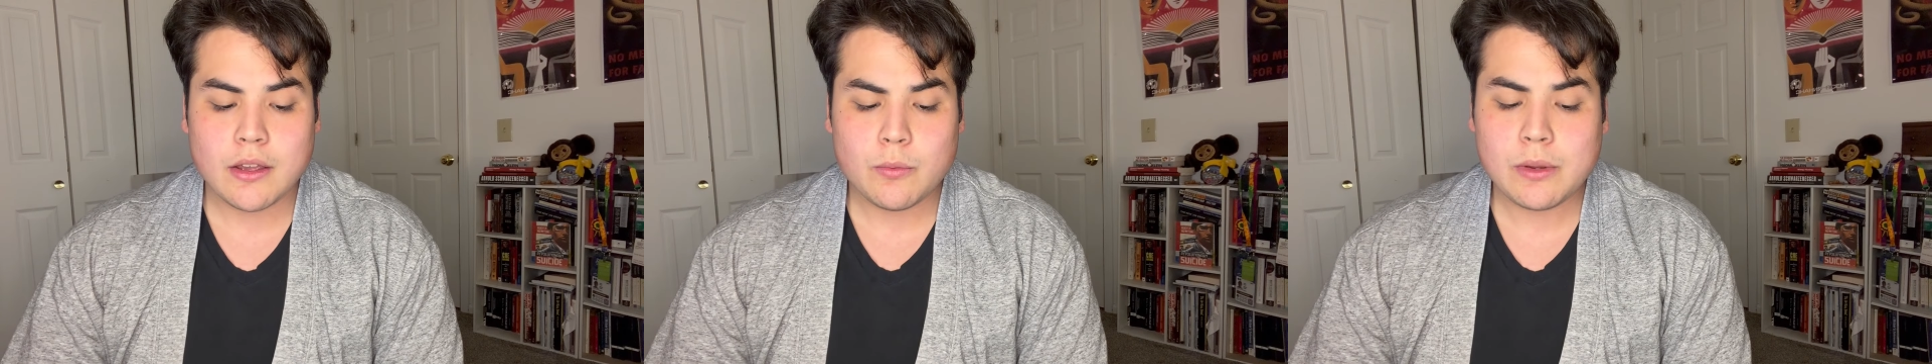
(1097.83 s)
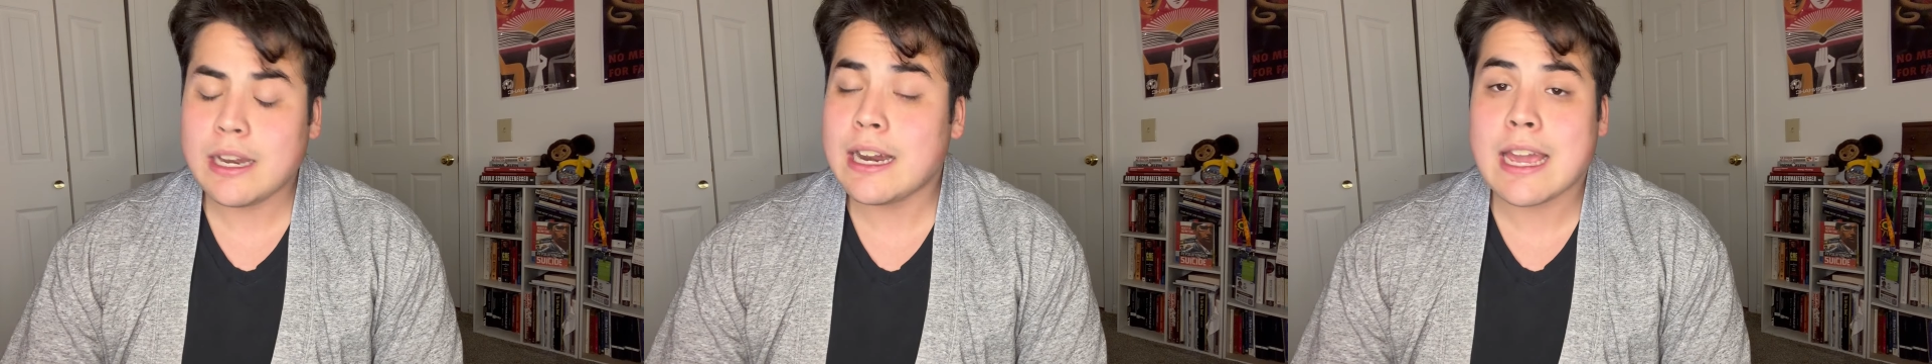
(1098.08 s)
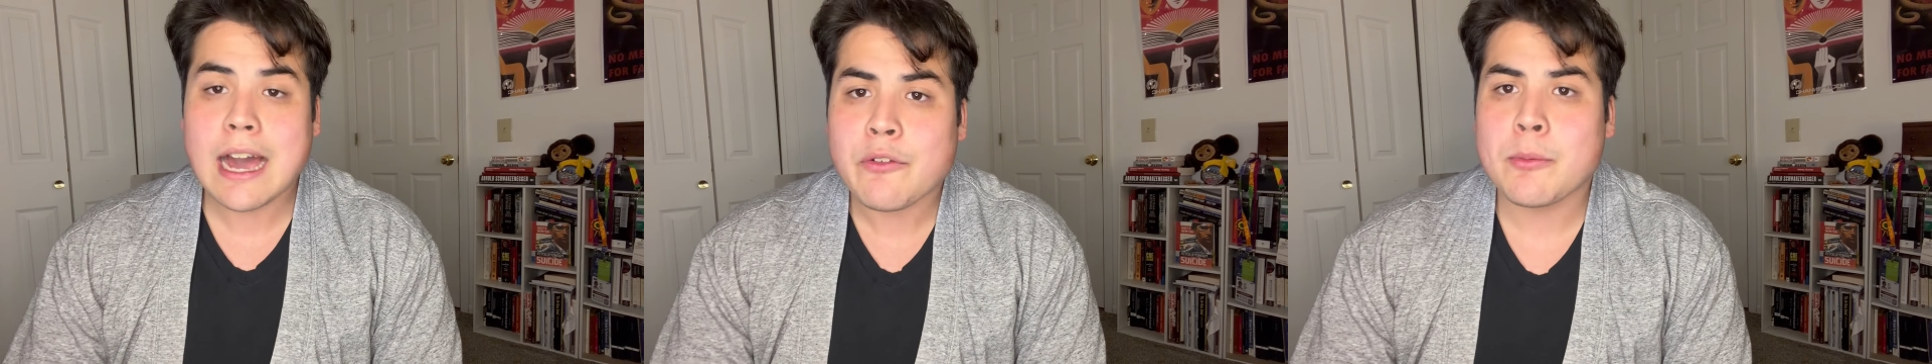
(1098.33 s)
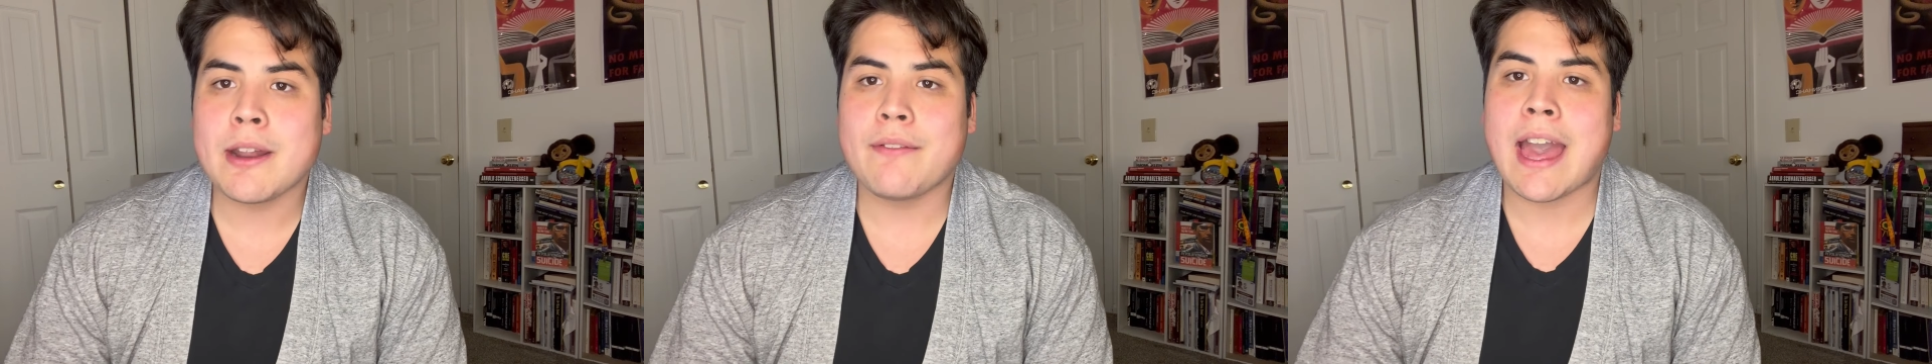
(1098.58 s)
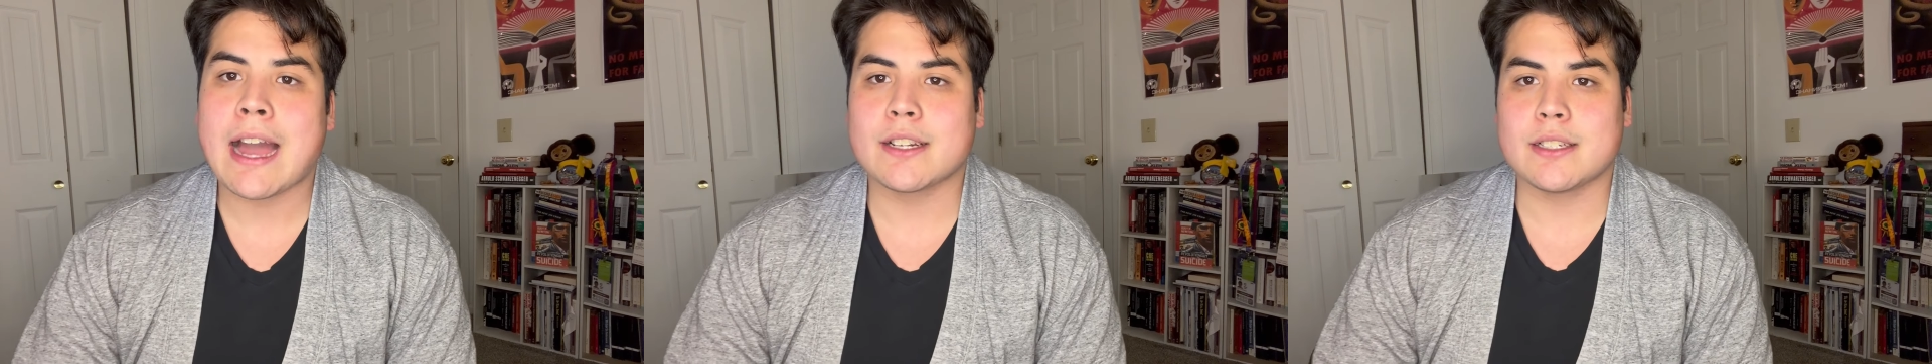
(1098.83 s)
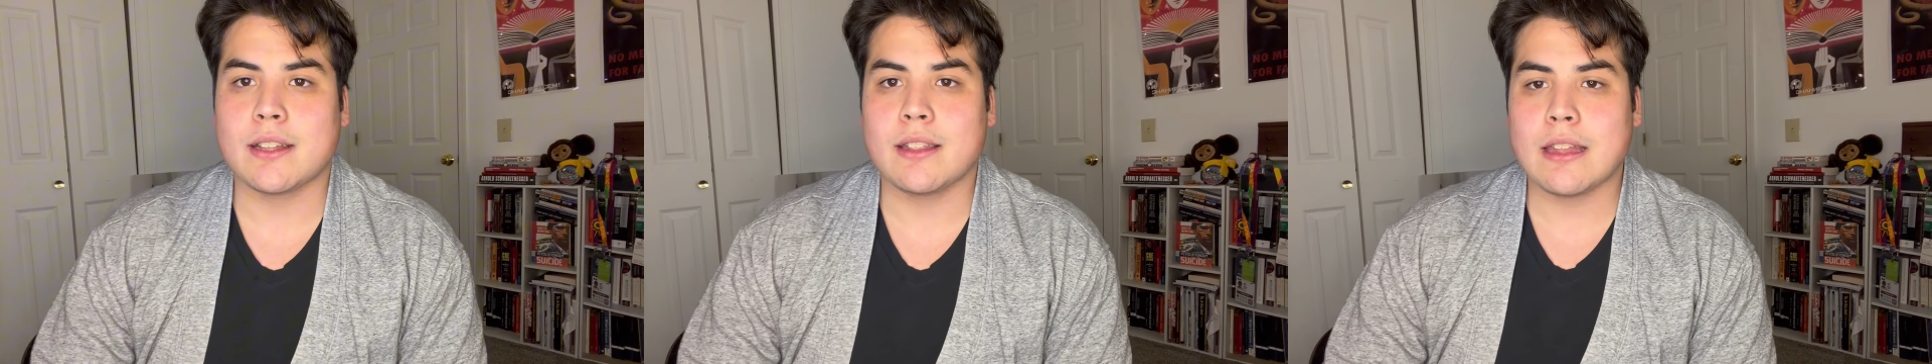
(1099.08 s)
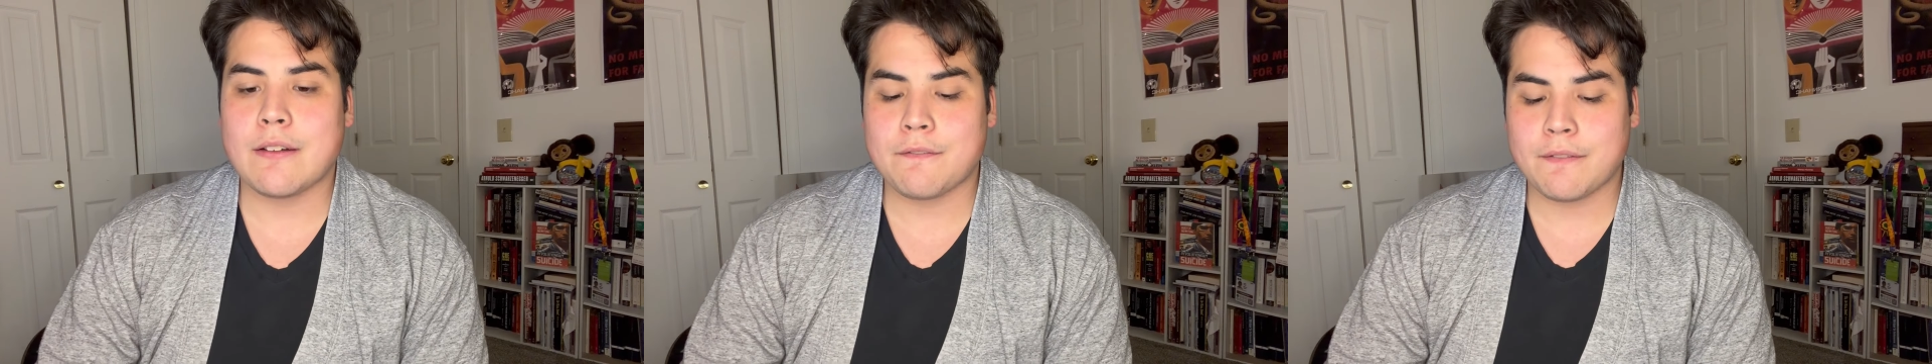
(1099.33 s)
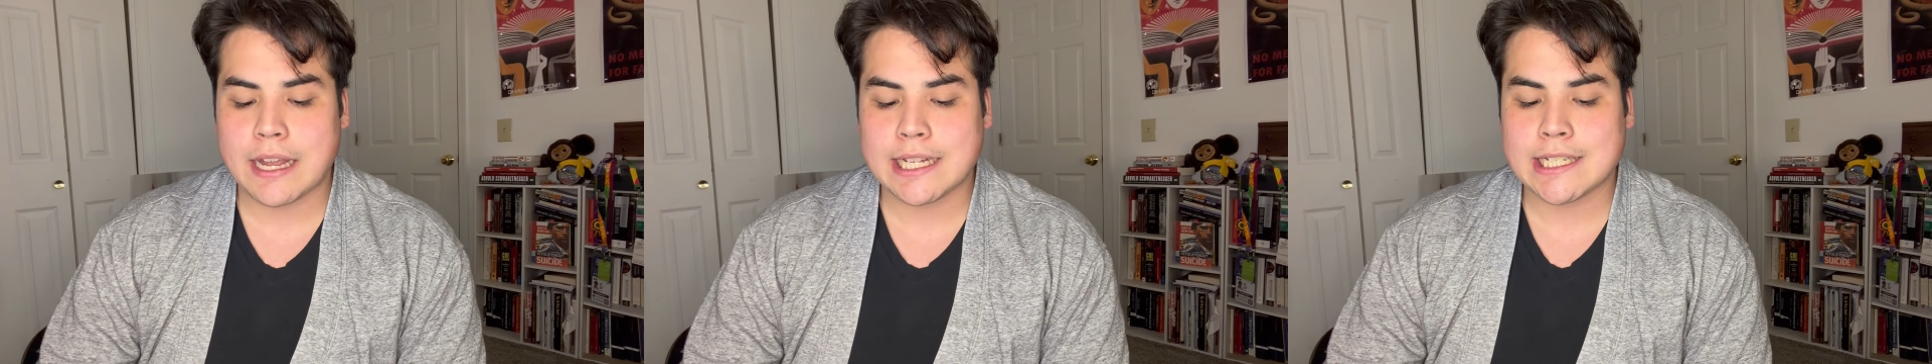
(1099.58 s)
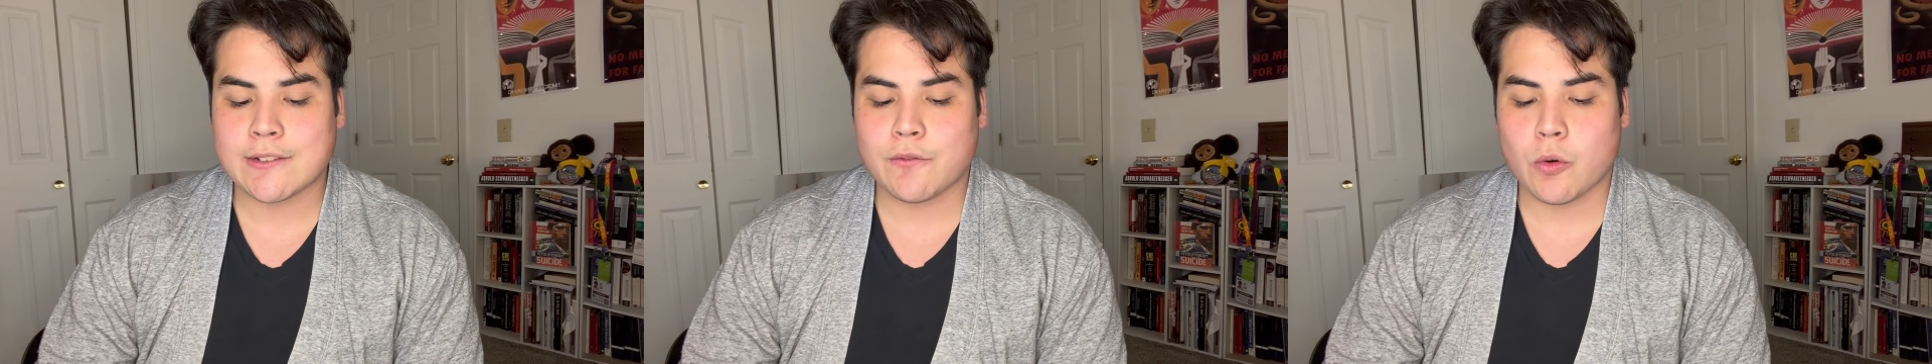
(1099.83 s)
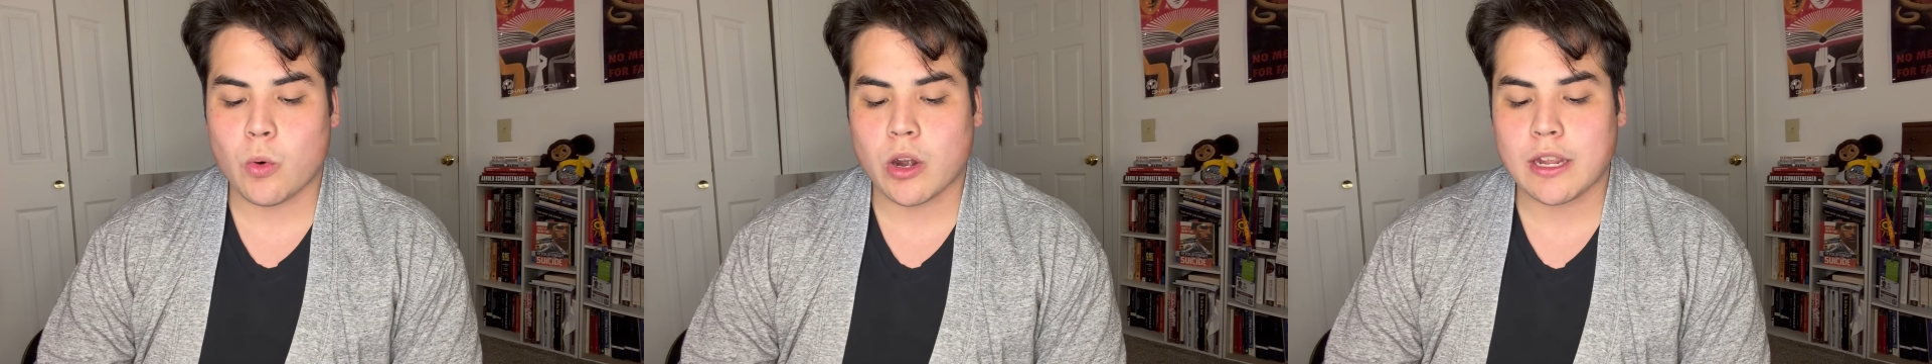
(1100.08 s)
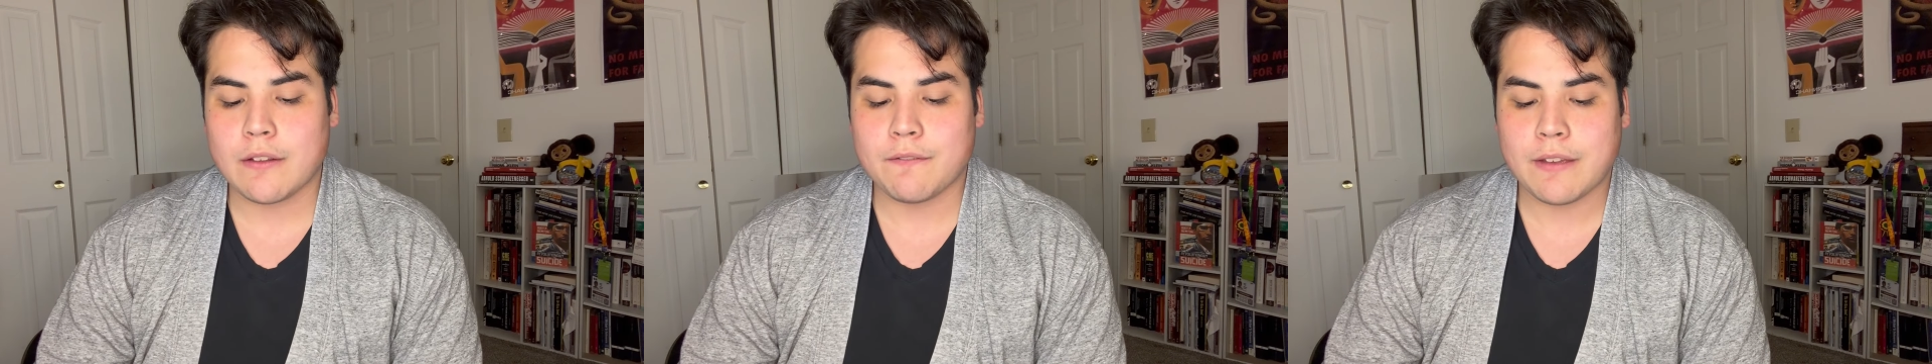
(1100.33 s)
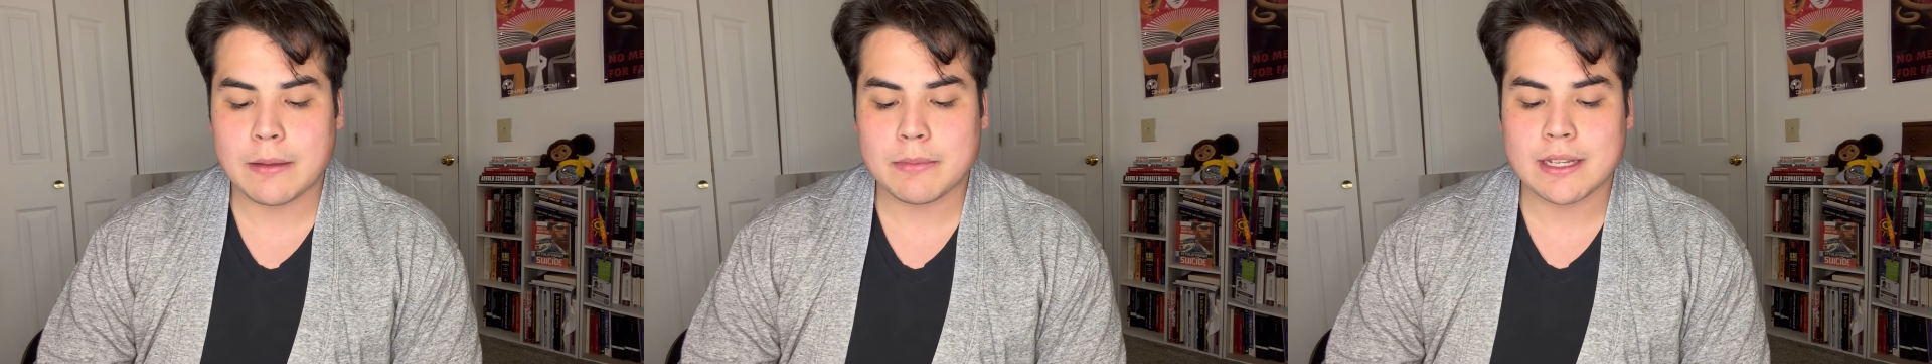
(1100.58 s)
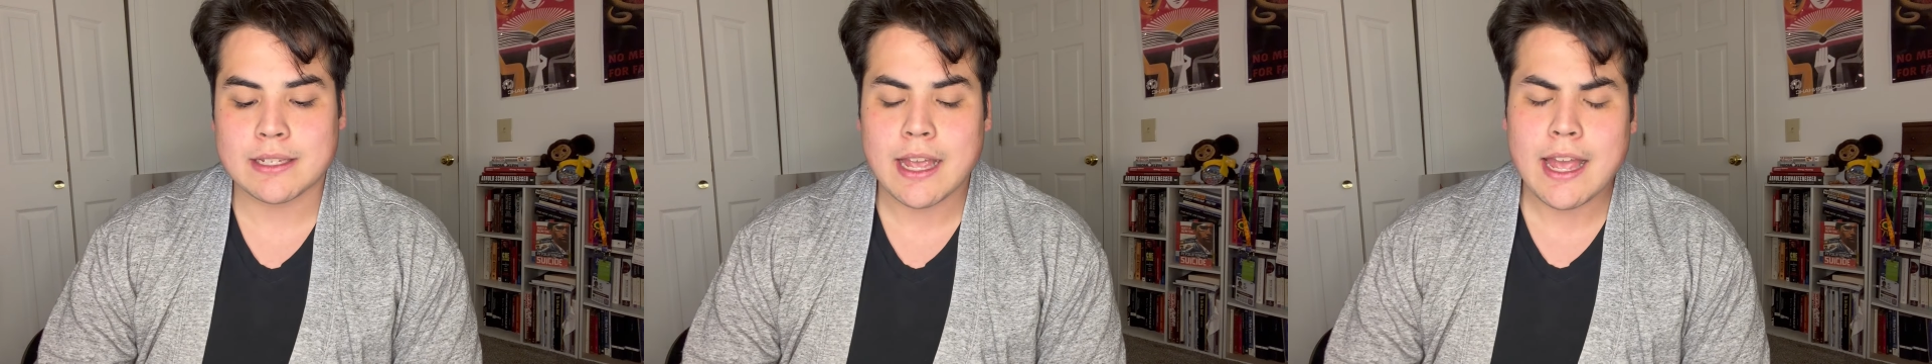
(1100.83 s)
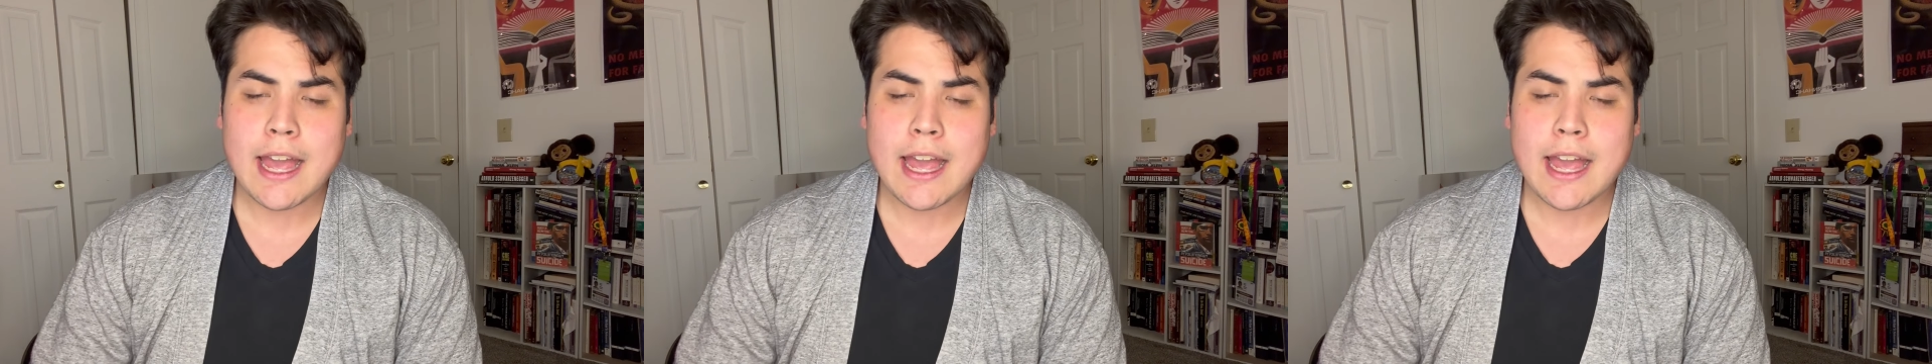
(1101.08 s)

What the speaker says: We need a government of action that fights for working families